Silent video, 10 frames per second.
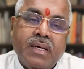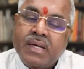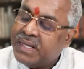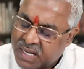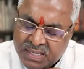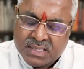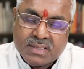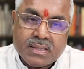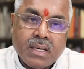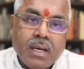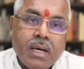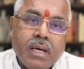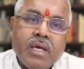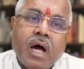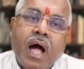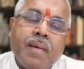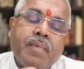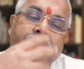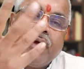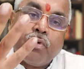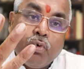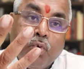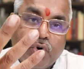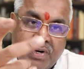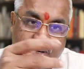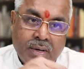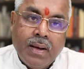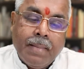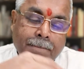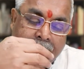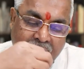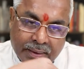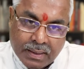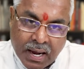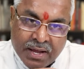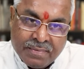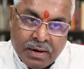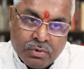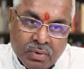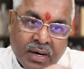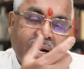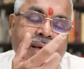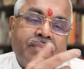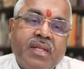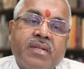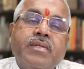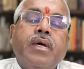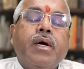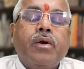Yes, I may be rude, but I want to claim this.